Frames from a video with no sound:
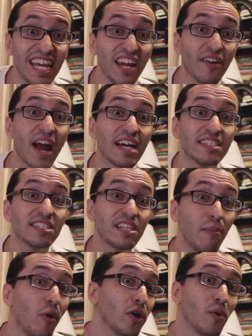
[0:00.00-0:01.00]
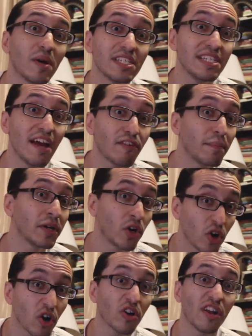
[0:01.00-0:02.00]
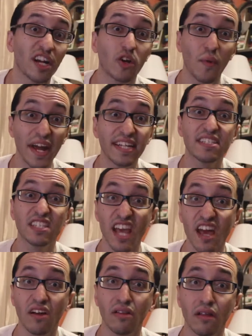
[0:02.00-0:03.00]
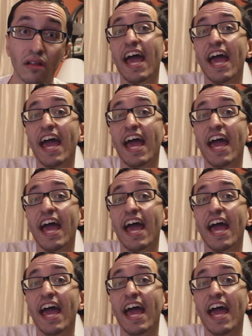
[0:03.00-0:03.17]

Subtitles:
here as someone who has never been heard on a grand scale,